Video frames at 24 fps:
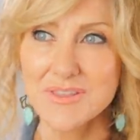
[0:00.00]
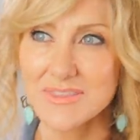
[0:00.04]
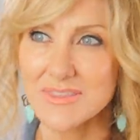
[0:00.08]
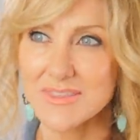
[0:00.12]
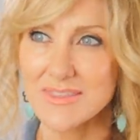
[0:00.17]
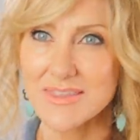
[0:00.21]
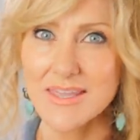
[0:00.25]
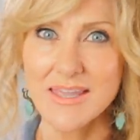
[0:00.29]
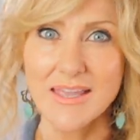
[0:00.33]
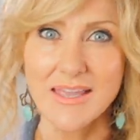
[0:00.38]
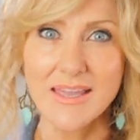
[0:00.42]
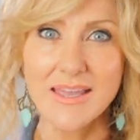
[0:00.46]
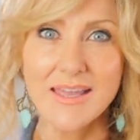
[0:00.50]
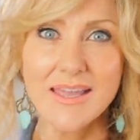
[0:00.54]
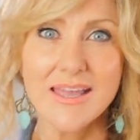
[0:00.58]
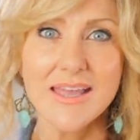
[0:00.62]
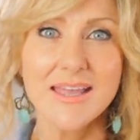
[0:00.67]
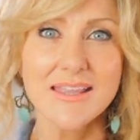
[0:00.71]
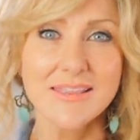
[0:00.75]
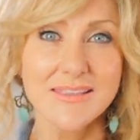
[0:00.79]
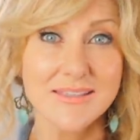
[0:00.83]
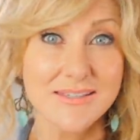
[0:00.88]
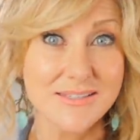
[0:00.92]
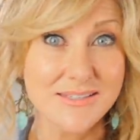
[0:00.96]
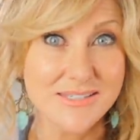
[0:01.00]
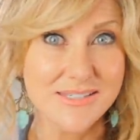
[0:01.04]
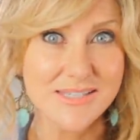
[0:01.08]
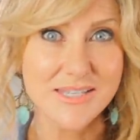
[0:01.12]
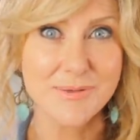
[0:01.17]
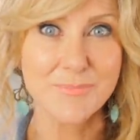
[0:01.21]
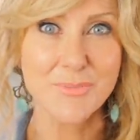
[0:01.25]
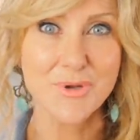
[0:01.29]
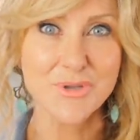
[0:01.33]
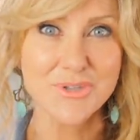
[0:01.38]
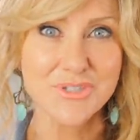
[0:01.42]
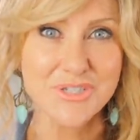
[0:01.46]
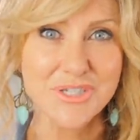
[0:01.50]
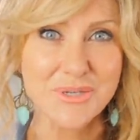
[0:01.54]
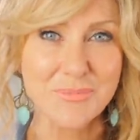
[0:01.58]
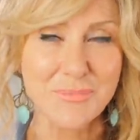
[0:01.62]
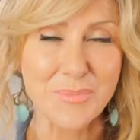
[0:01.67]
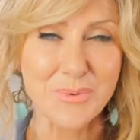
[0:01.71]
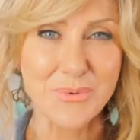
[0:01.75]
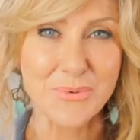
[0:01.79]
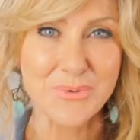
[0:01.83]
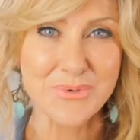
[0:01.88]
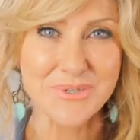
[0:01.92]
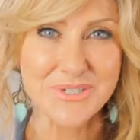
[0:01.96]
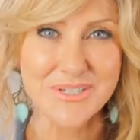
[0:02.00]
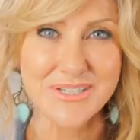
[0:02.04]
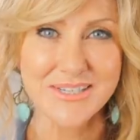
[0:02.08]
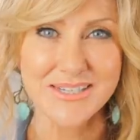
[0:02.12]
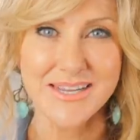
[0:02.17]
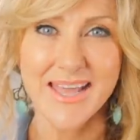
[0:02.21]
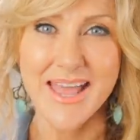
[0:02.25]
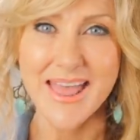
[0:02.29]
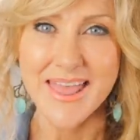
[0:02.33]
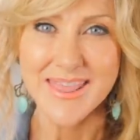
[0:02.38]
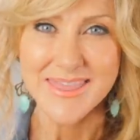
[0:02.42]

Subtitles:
thing that's the most important.